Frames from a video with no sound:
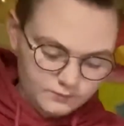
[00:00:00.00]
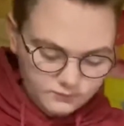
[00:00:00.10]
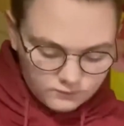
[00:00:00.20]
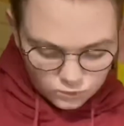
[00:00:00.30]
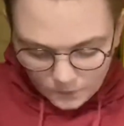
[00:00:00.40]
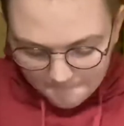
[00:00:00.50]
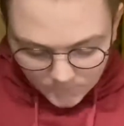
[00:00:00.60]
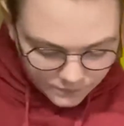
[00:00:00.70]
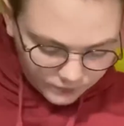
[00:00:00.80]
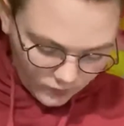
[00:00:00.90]
out of the
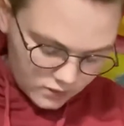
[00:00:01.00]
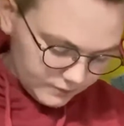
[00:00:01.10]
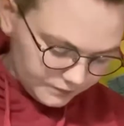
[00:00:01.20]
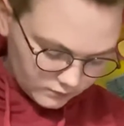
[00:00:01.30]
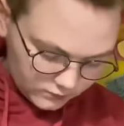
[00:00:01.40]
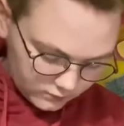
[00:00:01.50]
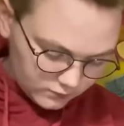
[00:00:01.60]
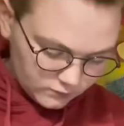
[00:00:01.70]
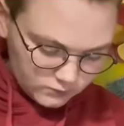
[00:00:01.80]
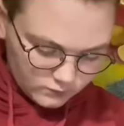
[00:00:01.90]
23 would be
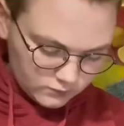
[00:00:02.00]
arms.